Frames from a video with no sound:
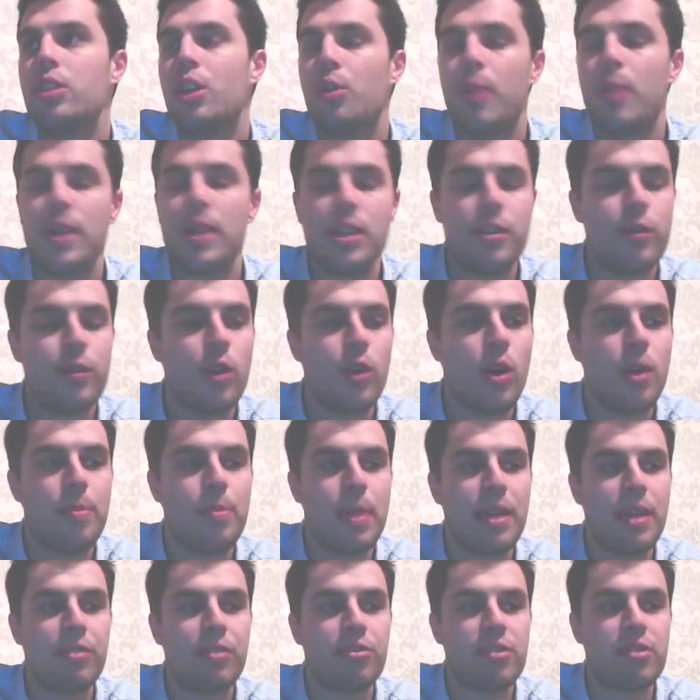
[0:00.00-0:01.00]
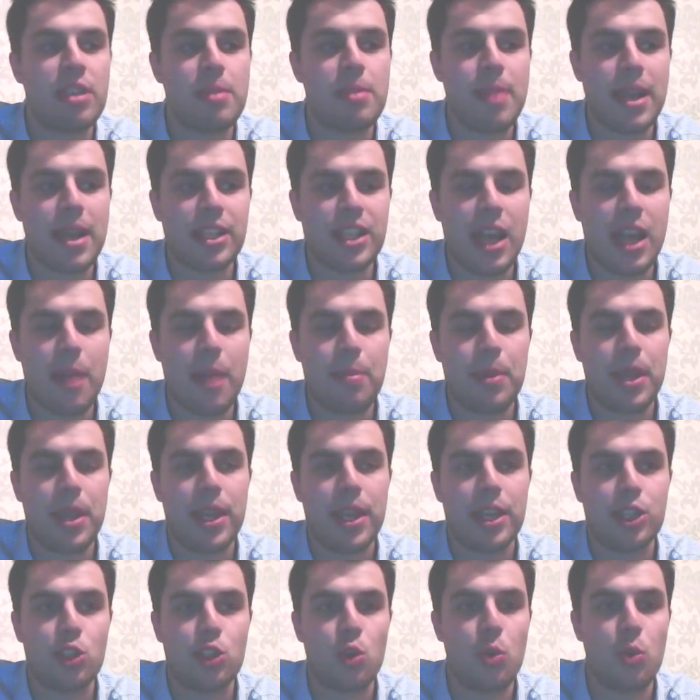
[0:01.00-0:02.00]
When you've got a big rematch
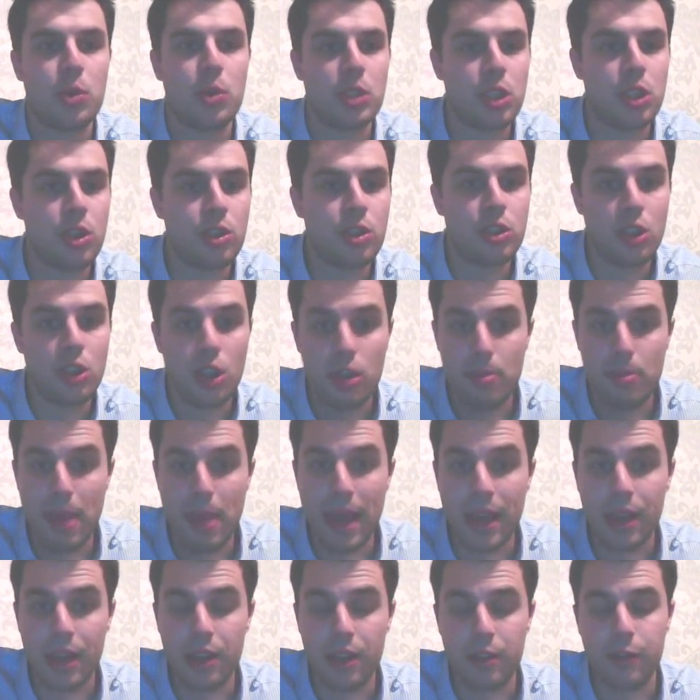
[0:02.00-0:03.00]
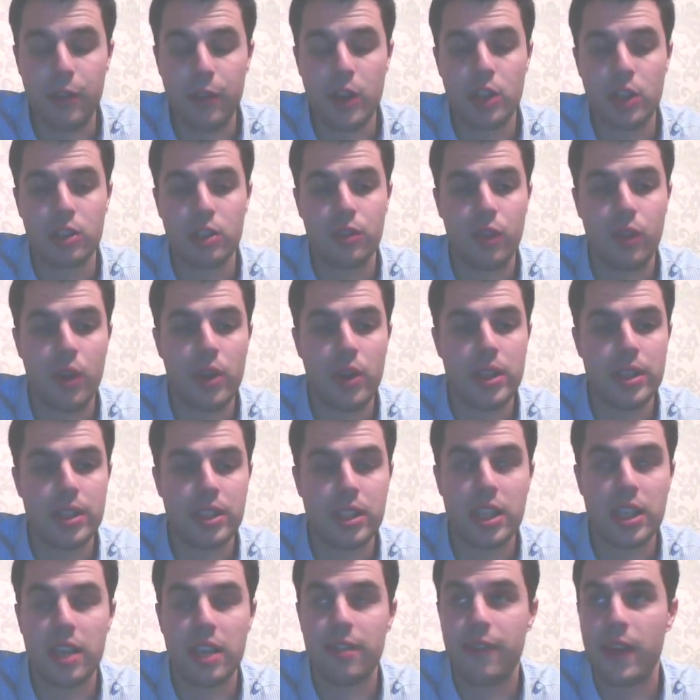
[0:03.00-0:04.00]
happening, it's always good to look back at the first fight and
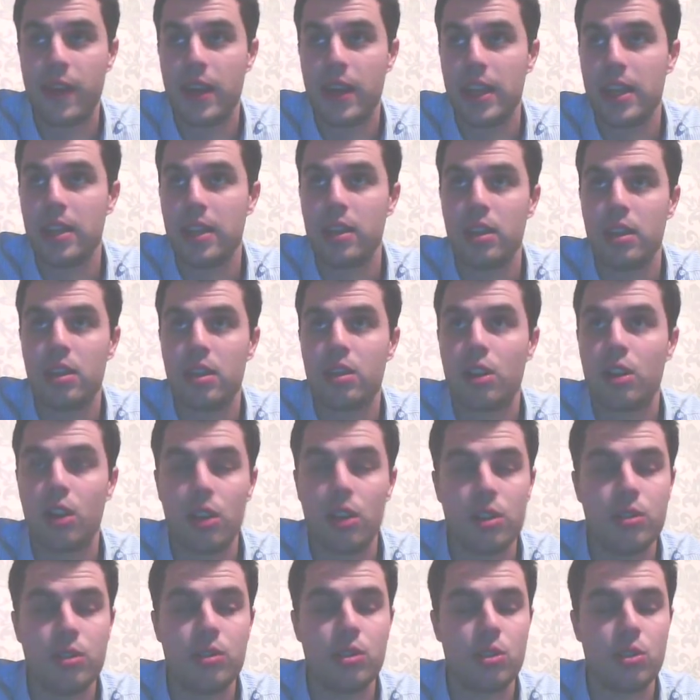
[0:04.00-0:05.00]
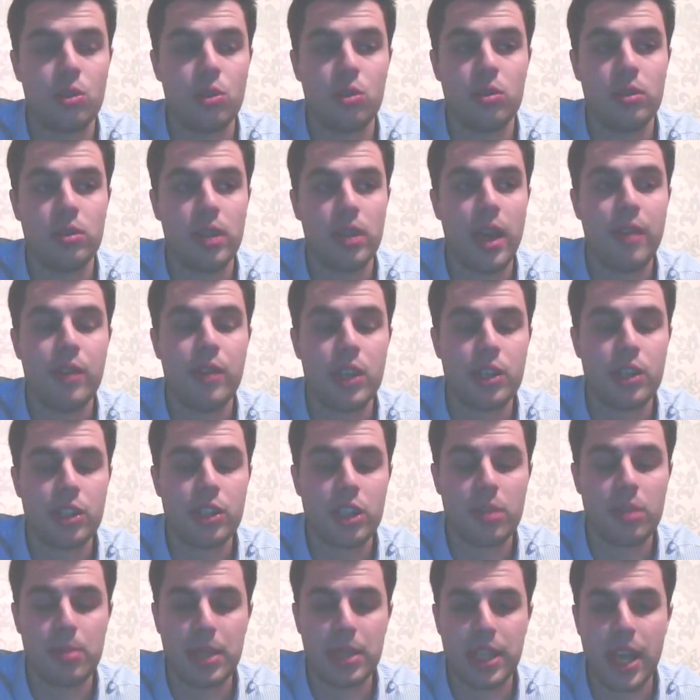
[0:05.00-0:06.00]
see if any clues or evidence
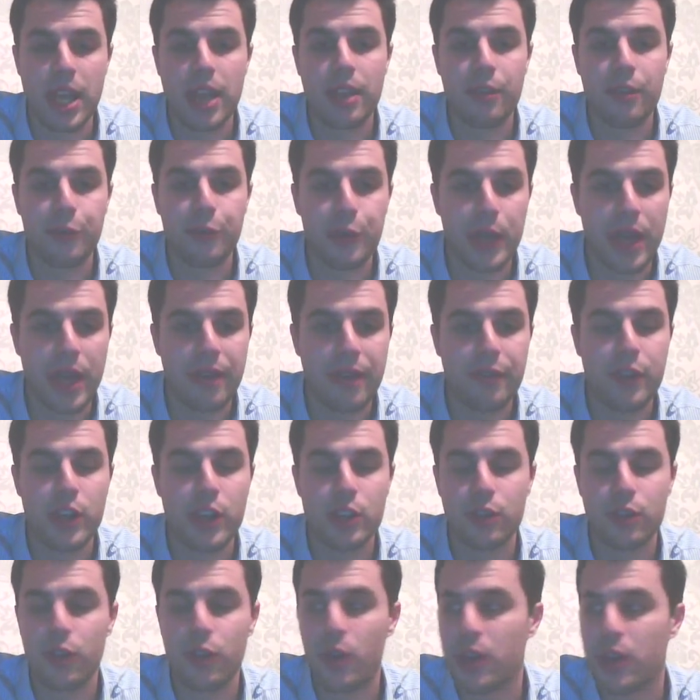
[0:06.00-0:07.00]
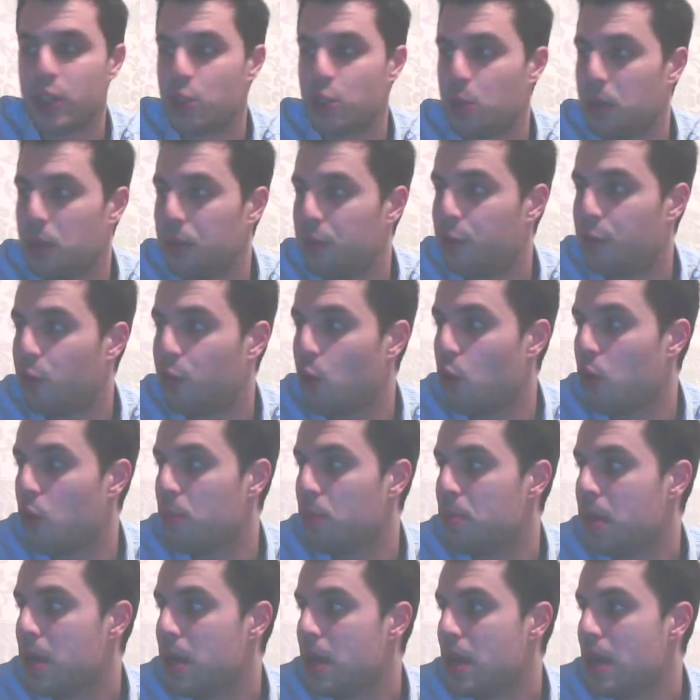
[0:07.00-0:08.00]
can be taken from that first fight to
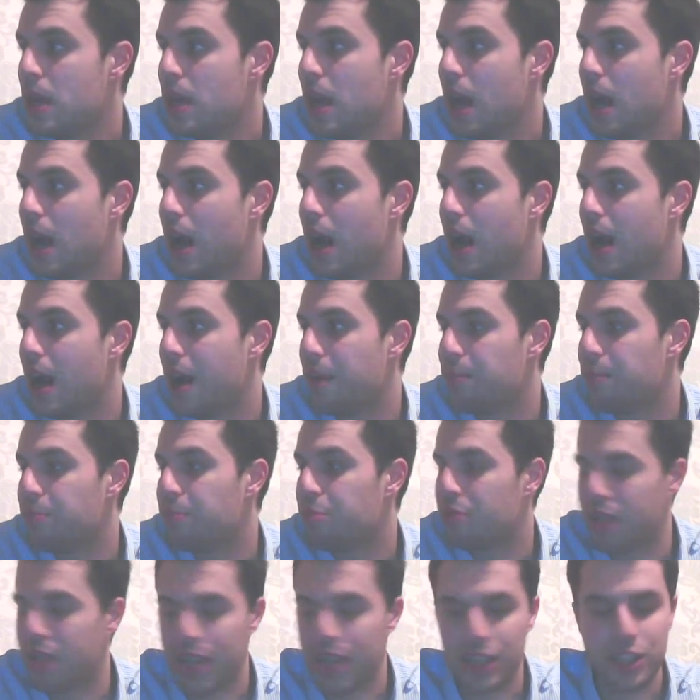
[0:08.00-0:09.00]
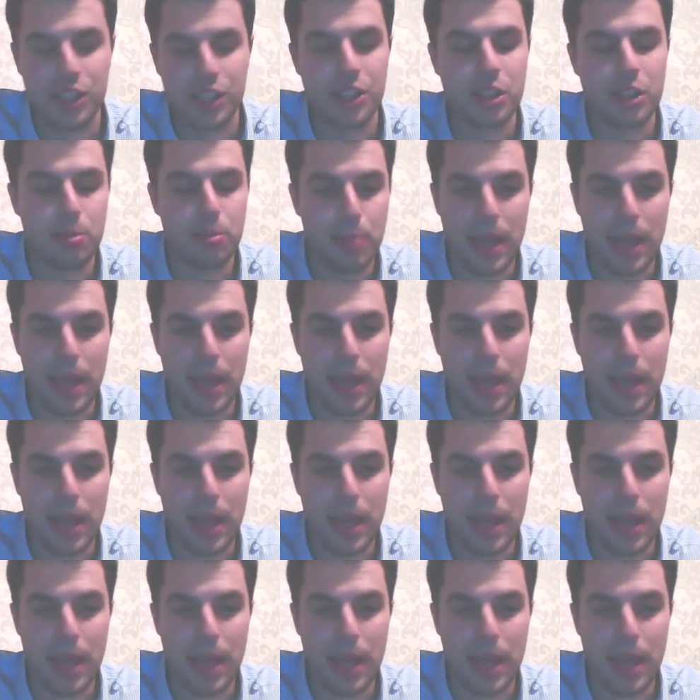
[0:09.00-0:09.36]
inform predictions,